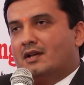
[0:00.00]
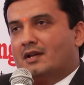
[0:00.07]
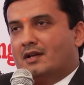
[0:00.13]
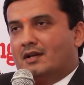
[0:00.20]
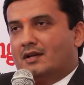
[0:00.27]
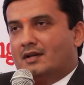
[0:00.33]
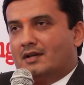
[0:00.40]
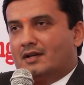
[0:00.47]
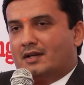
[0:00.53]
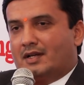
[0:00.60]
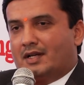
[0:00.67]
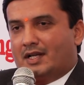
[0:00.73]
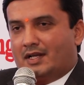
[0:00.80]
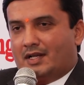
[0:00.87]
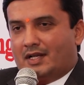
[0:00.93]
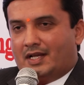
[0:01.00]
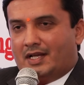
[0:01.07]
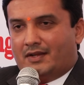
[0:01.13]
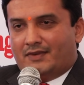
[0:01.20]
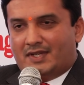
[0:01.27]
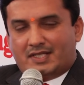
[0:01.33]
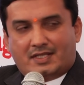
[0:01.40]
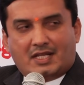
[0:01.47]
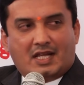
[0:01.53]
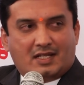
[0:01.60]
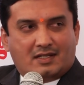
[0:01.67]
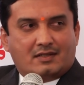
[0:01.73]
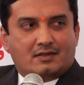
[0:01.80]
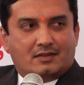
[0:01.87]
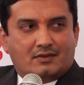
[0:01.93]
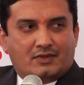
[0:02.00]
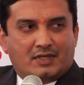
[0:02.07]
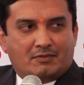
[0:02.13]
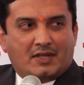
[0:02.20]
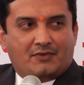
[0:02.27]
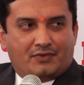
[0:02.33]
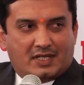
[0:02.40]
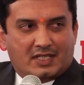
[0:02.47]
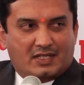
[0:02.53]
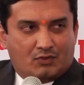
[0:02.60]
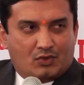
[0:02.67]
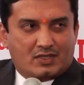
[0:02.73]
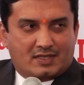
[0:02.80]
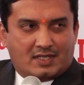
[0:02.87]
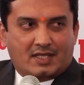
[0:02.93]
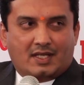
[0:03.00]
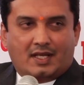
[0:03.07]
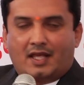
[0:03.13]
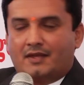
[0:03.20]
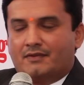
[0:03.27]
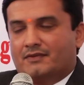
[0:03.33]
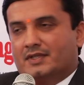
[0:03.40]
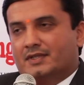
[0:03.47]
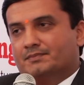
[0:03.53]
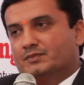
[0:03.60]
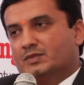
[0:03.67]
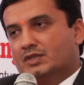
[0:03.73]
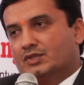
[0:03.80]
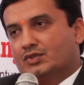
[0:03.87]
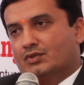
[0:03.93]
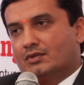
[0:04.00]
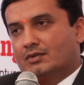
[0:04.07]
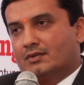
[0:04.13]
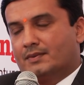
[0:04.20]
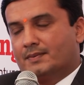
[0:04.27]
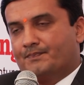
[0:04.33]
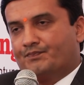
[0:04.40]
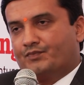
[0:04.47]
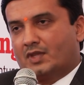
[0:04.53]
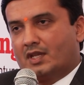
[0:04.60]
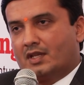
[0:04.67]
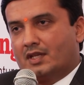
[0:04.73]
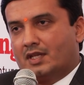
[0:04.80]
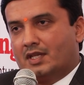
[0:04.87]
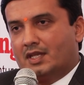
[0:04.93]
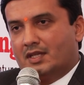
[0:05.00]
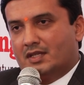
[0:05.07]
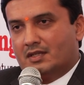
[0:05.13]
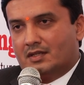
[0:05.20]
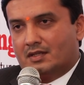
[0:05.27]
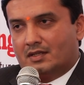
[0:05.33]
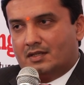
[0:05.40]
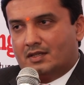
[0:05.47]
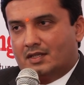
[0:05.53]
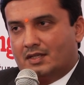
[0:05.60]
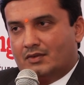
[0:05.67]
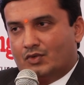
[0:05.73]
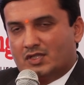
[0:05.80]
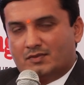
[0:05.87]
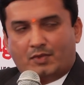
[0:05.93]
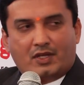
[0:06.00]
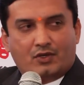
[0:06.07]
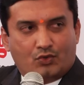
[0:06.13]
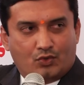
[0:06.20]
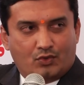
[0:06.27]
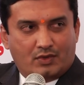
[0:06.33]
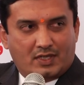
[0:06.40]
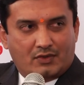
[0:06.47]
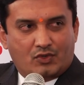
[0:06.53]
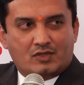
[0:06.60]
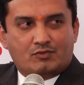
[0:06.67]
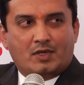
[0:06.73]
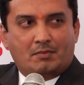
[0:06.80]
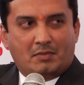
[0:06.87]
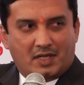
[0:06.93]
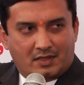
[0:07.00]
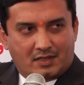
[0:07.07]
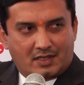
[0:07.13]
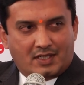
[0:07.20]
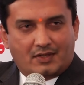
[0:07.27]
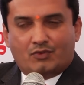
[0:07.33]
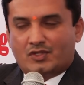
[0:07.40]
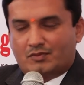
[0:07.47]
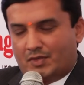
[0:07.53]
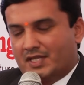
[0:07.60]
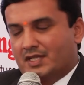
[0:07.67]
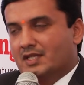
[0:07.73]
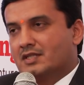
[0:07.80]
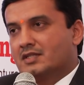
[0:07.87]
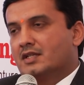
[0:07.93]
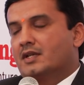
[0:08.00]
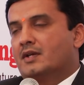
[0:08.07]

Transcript: Uh, I will start when my father was alive. So he he was my guru, he was my mentor, he was my teacher.